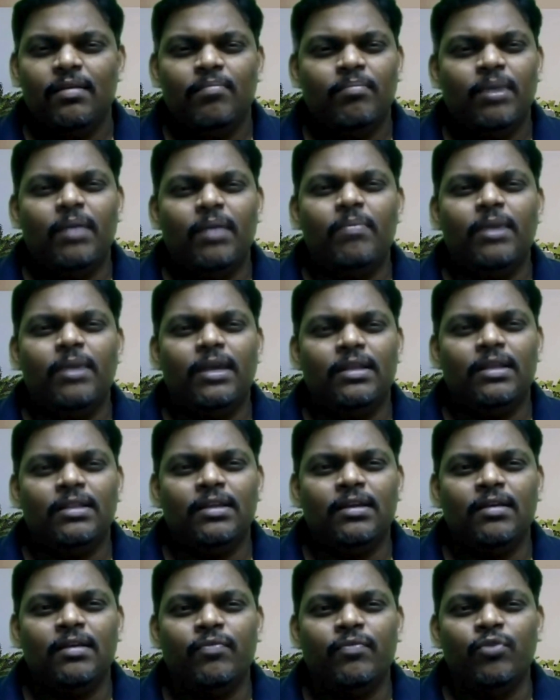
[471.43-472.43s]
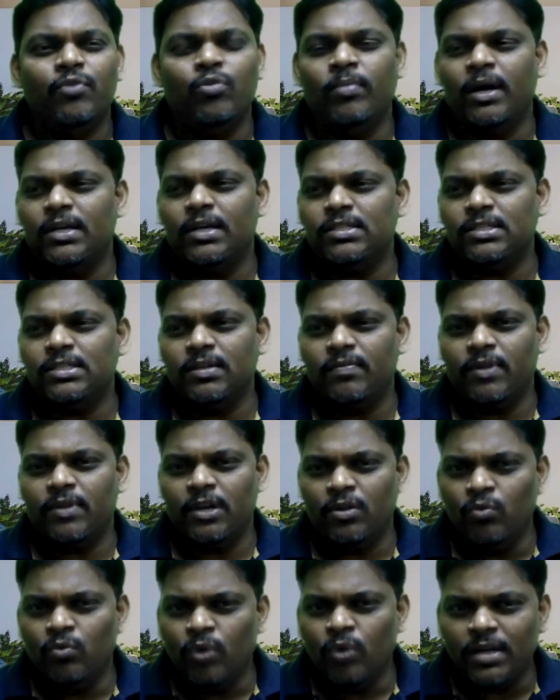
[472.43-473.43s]
Maybe I think a few marks
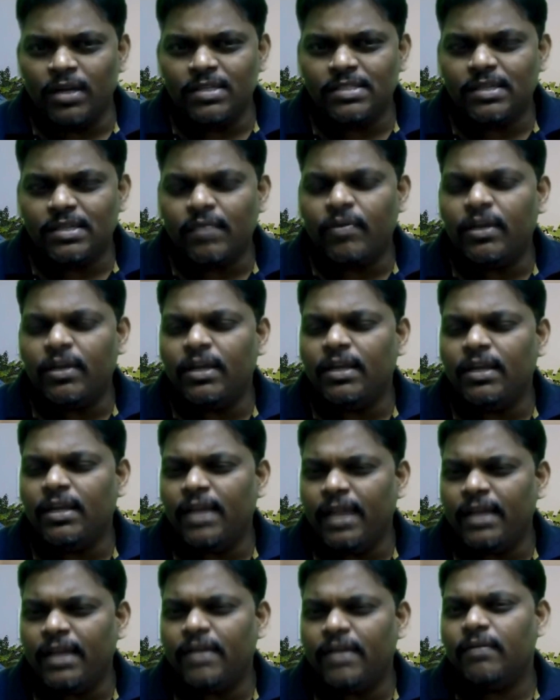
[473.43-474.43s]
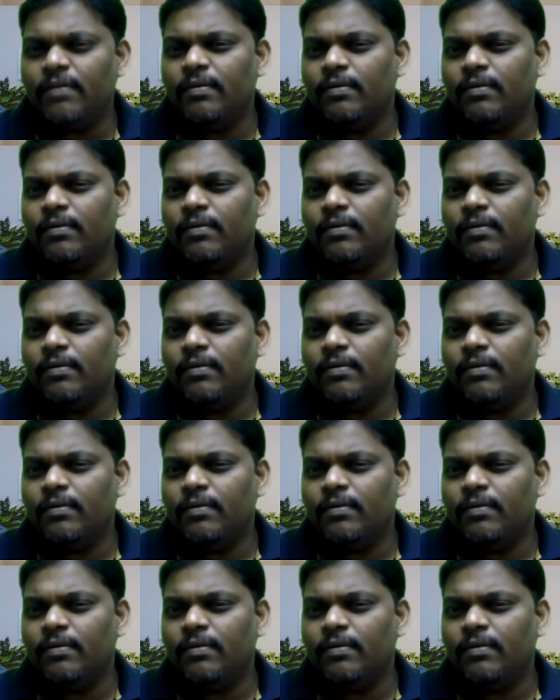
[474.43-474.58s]
different. You got 78.